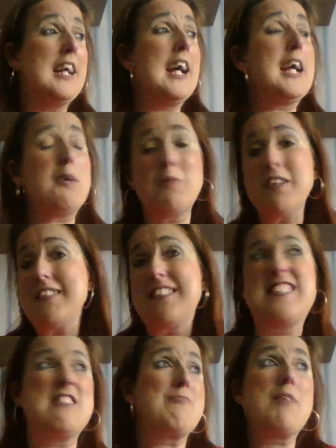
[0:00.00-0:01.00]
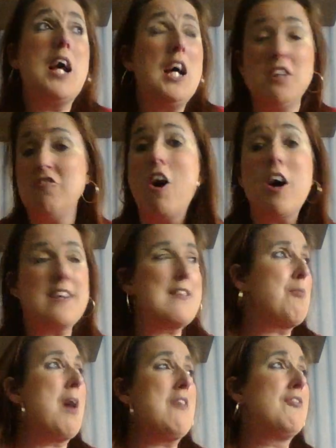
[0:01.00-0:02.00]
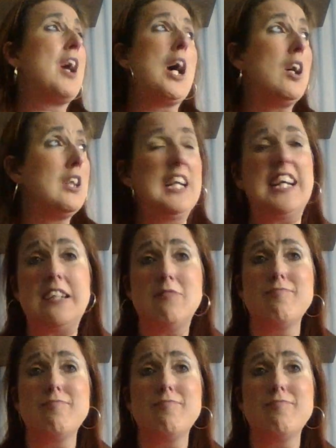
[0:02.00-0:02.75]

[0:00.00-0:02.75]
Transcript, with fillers: it was uh, nice weather, it